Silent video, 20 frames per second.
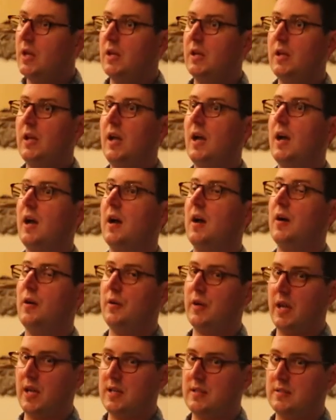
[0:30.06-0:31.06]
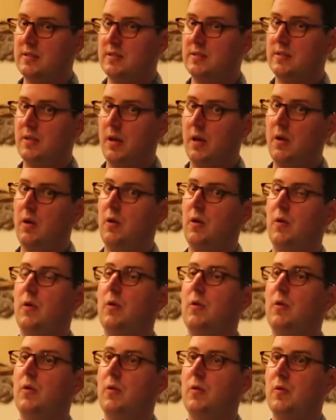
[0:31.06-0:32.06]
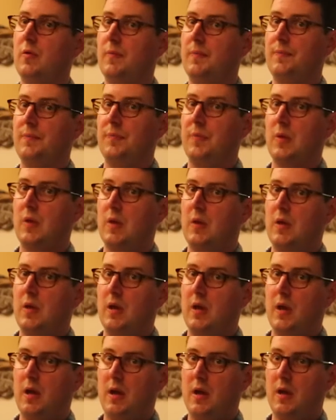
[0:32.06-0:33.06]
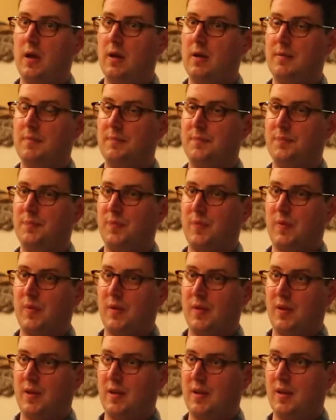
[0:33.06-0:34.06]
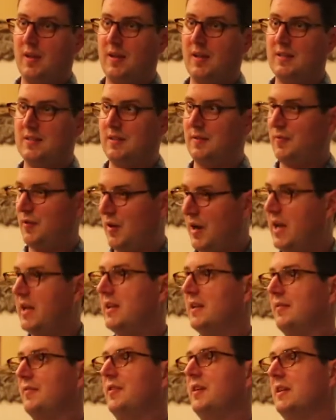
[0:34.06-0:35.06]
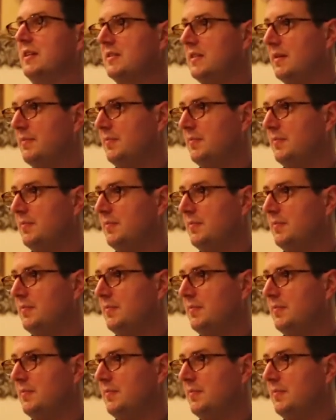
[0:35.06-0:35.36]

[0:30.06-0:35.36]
Yeah, okay, so I guess a variety of things.